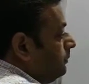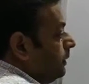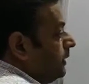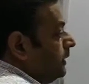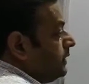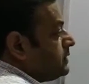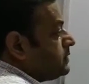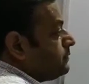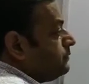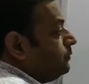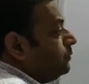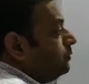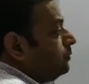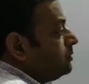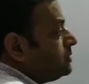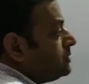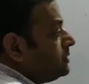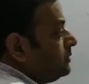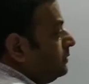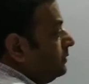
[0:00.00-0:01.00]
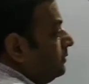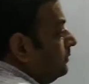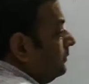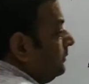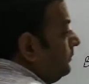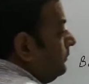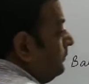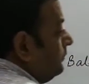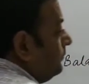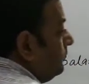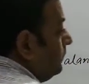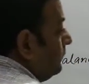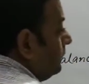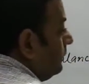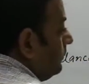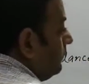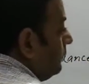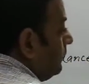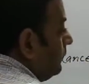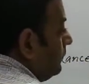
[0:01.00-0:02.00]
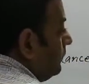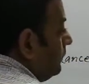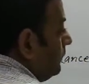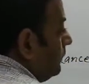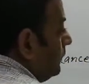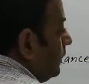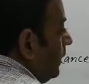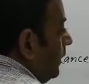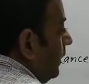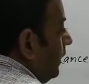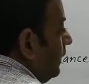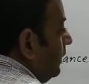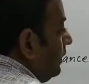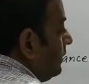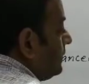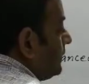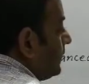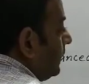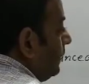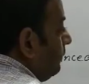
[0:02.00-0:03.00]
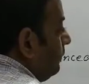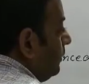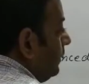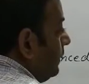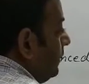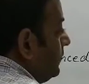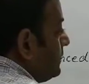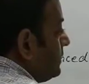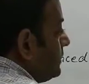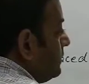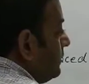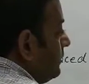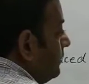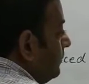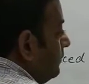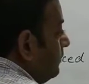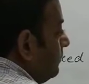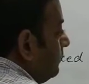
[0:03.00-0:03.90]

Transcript: balanced force, and second one is